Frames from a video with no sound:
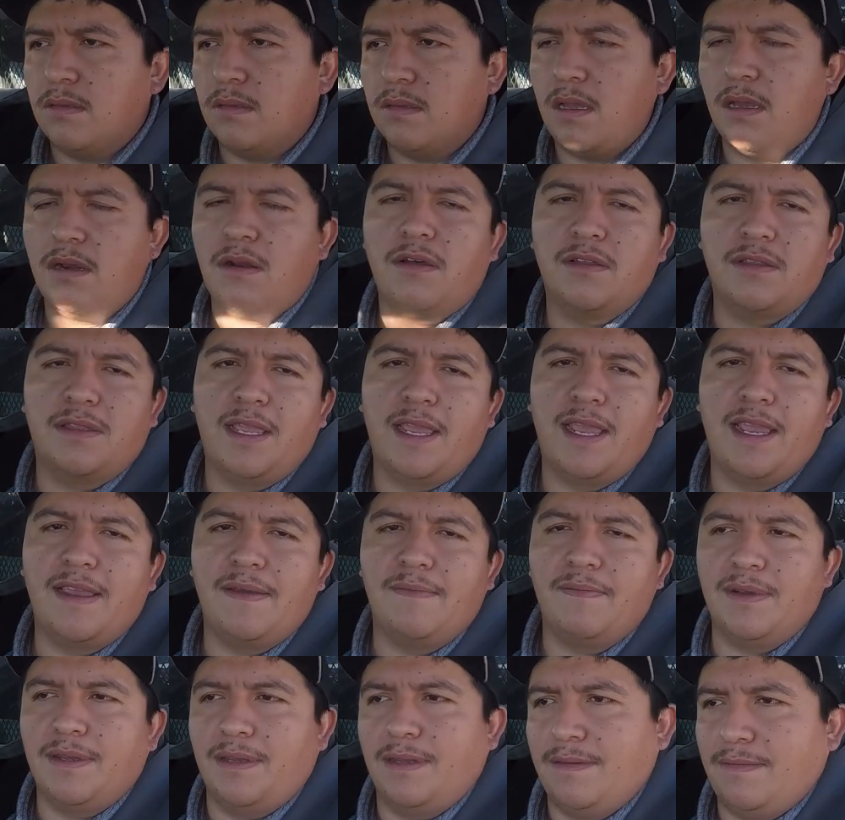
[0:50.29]
Not all day,
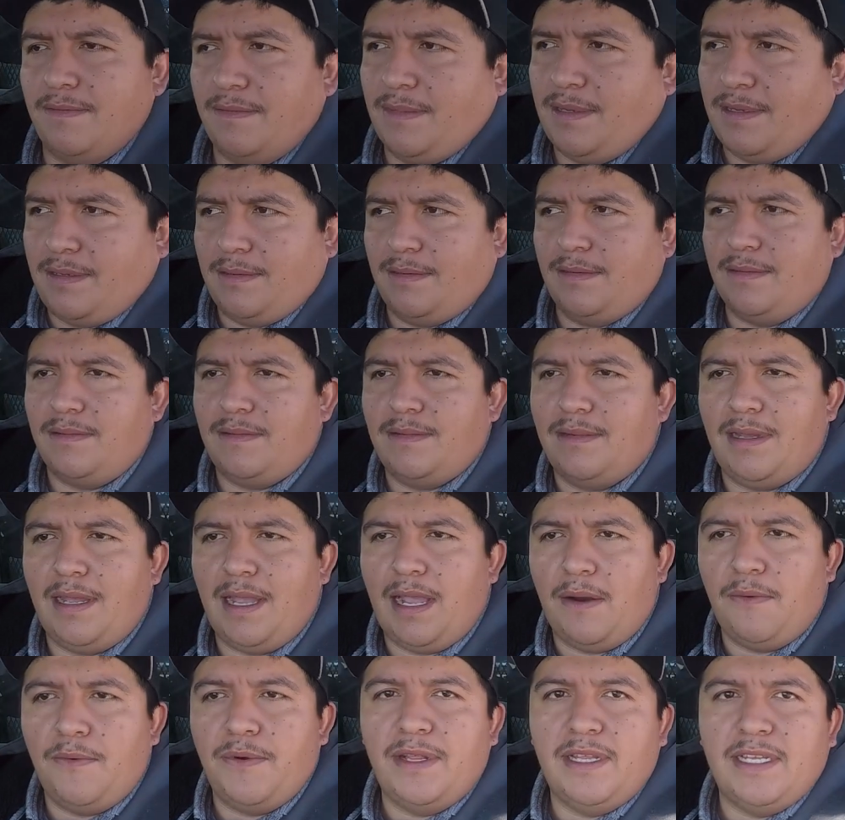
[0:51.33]
but
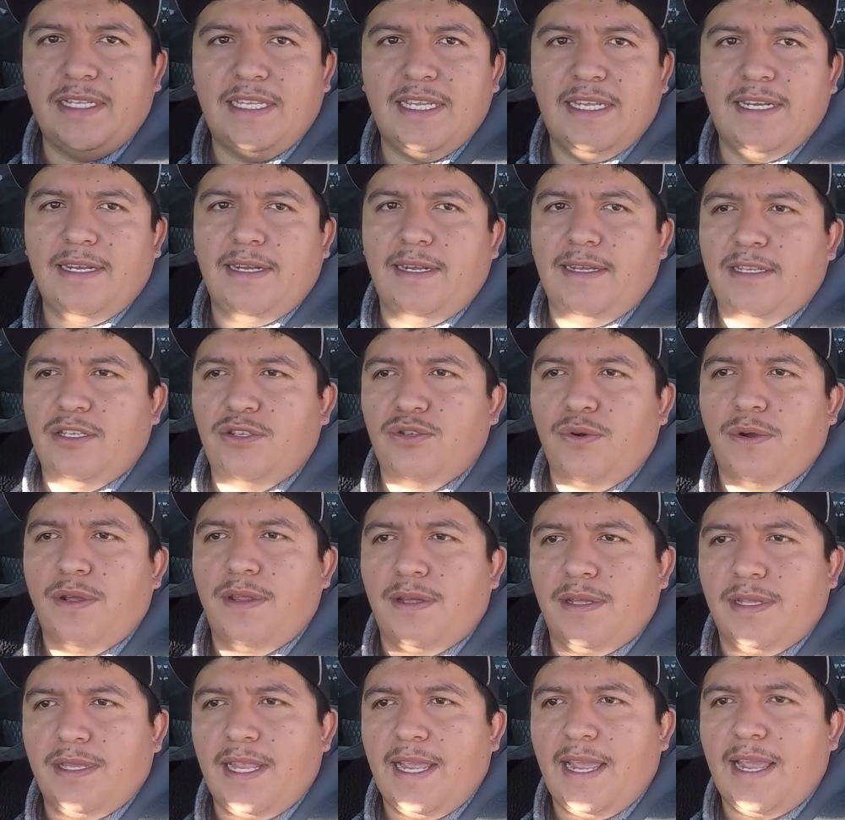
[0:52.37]
I really didn't enjoy
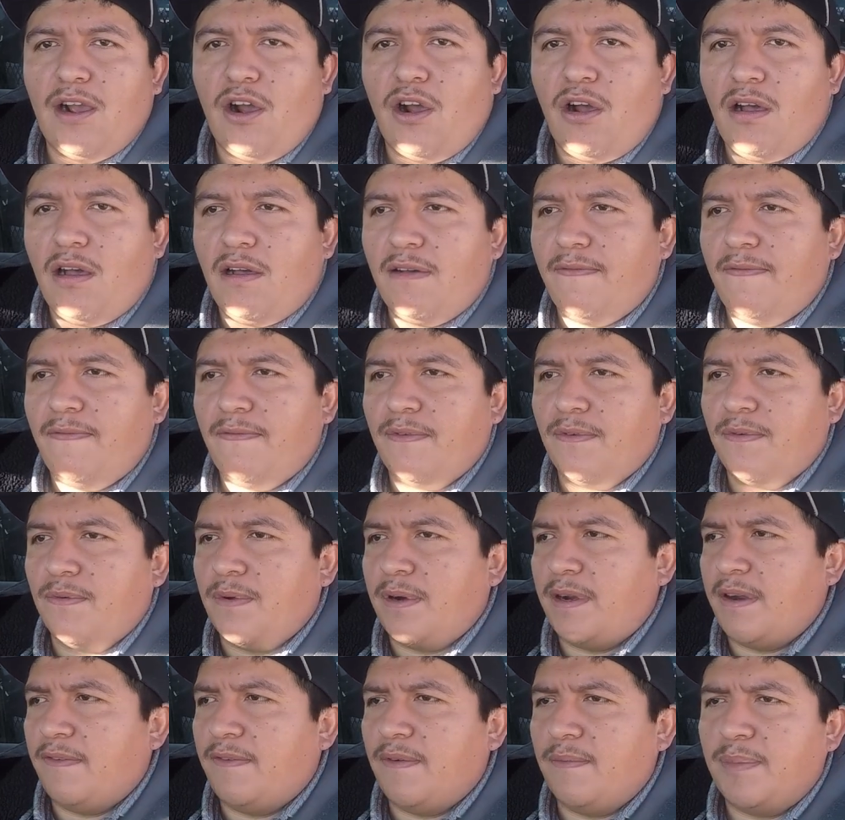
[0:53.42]
the day off or
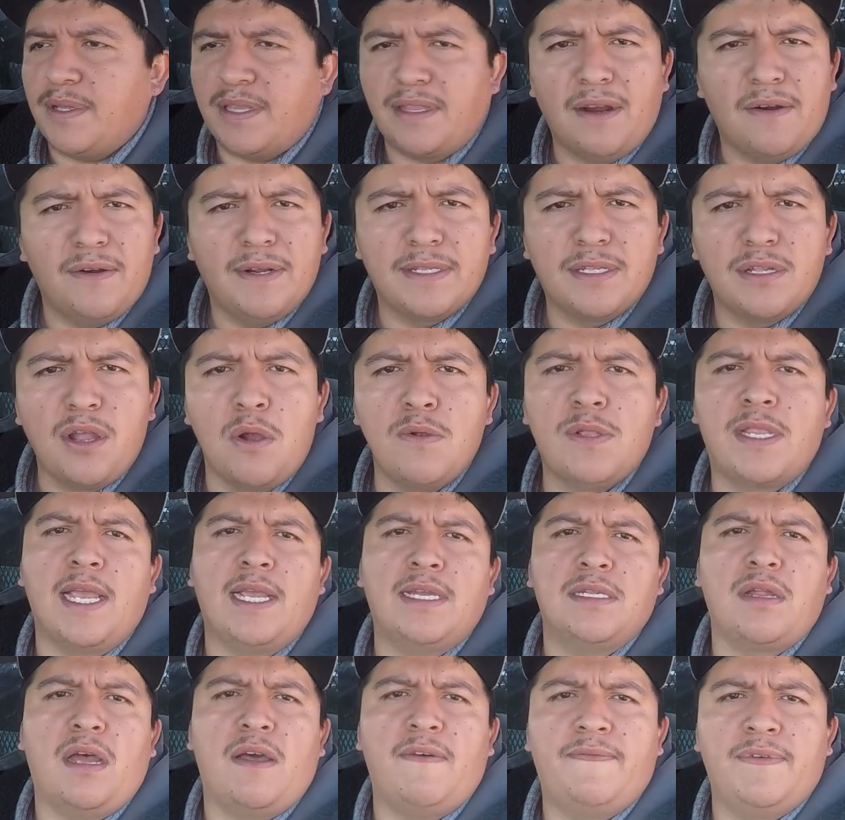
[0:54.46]
whatever. But there is no
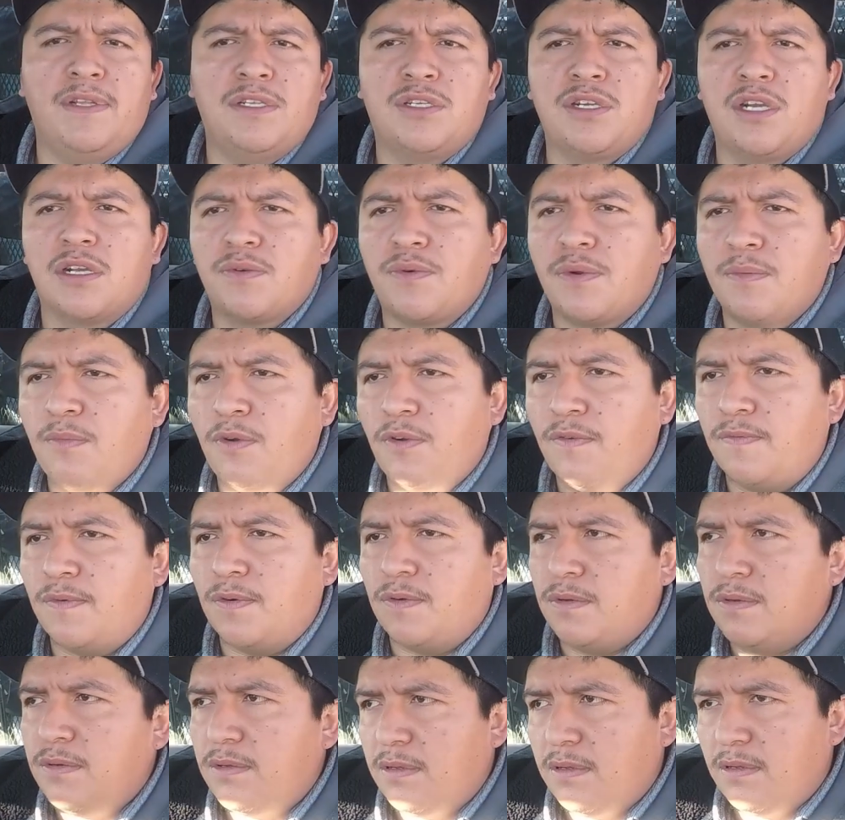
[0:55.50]
days off in junk
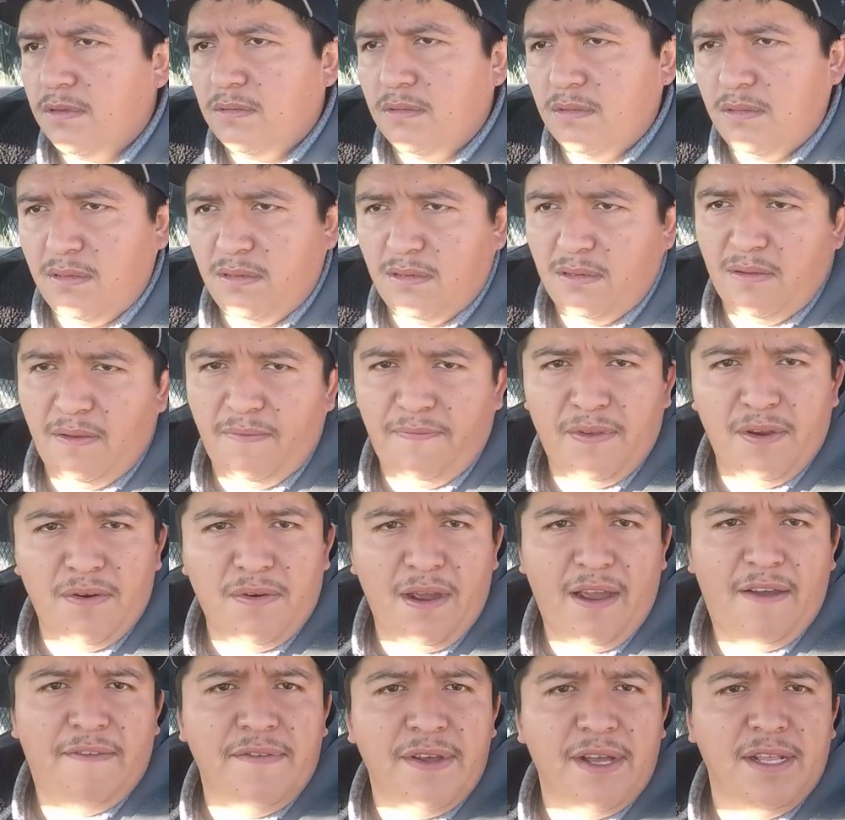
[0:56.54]
removal. If you
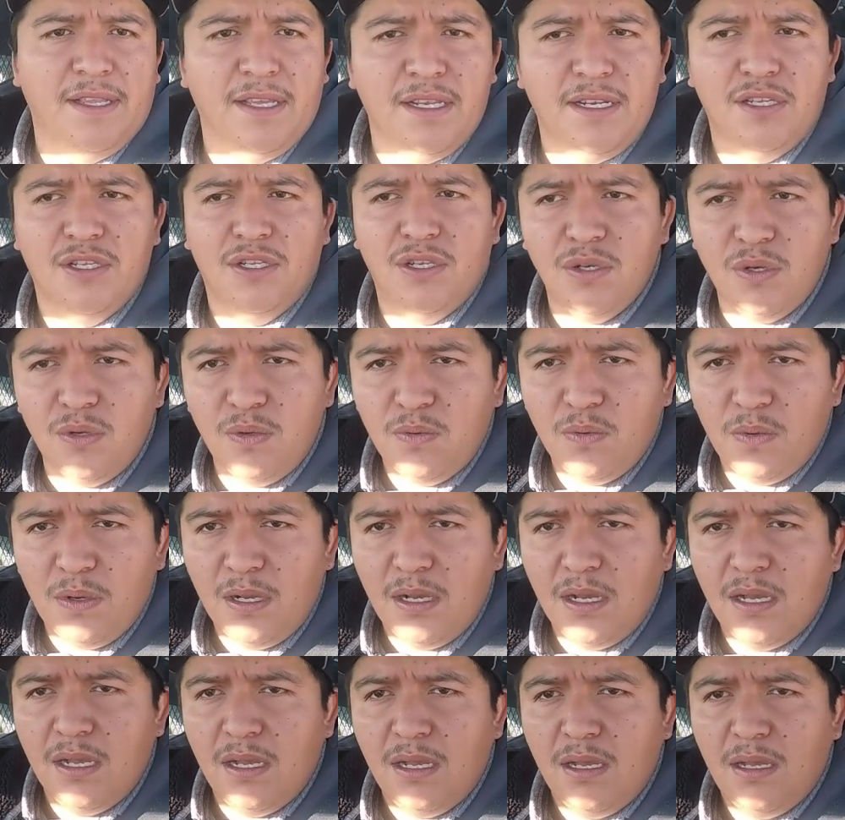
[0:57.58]
don't have nothing to do,
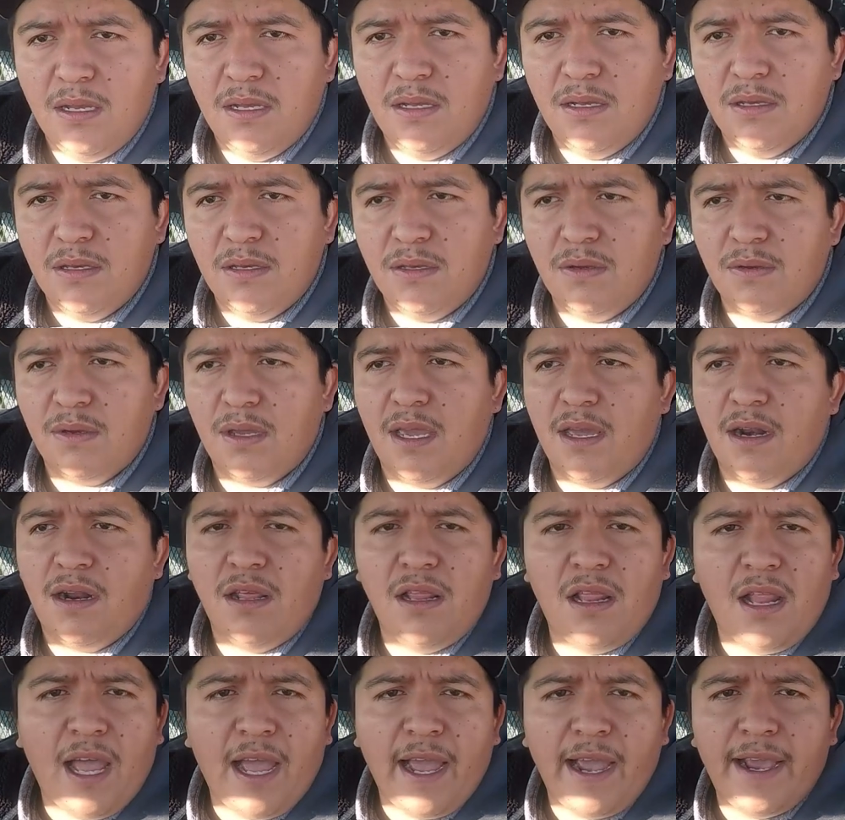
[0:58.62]
you get
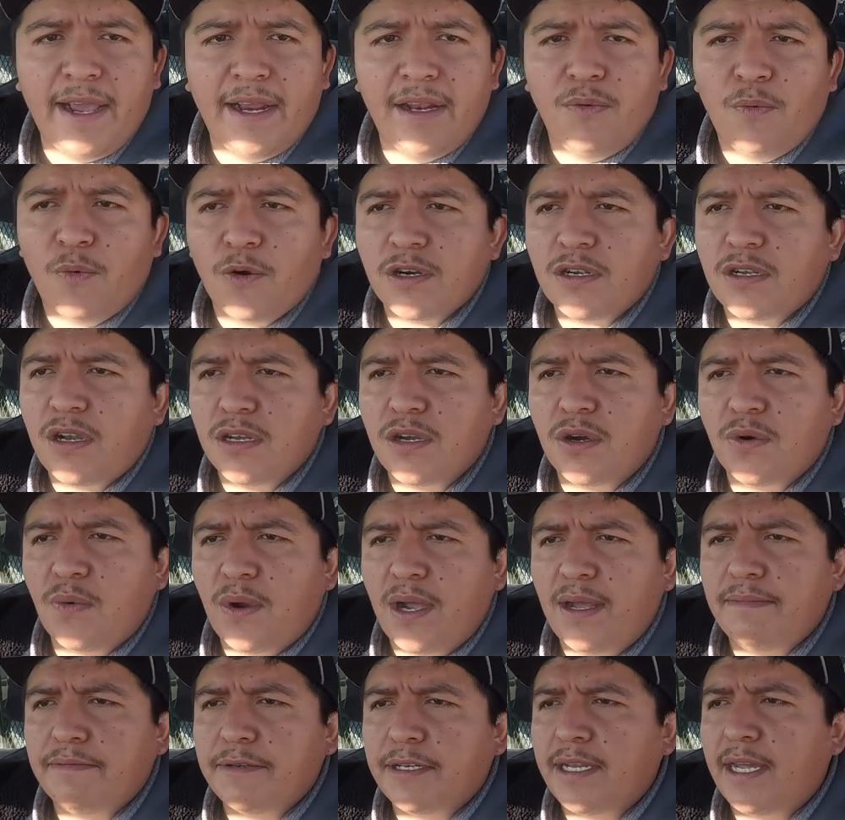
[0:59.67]
online, work on your
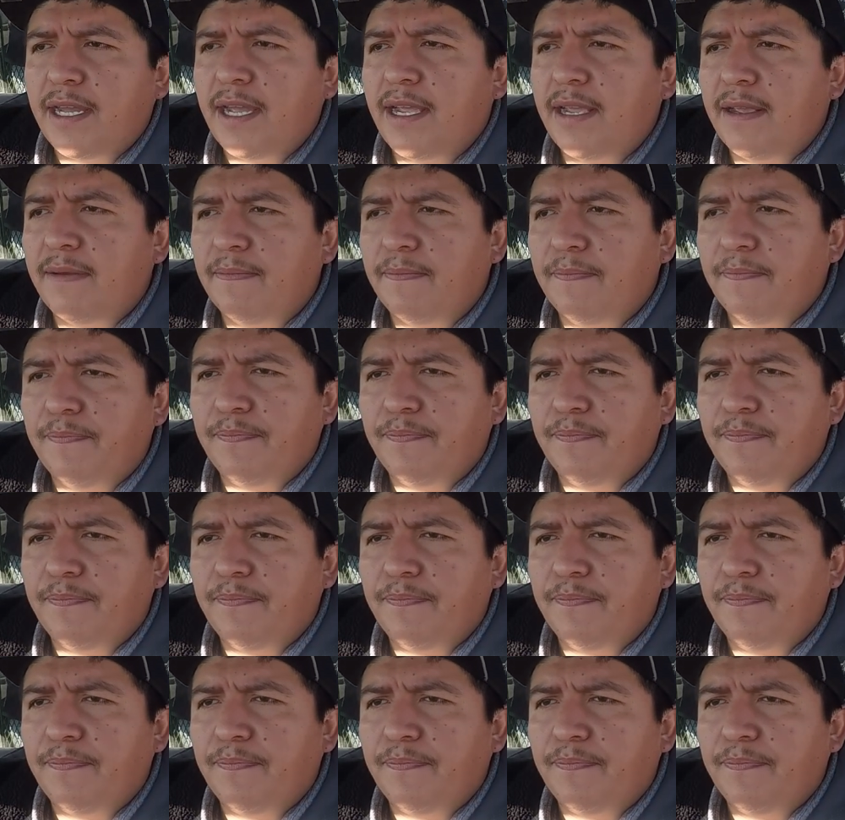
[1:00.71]
website,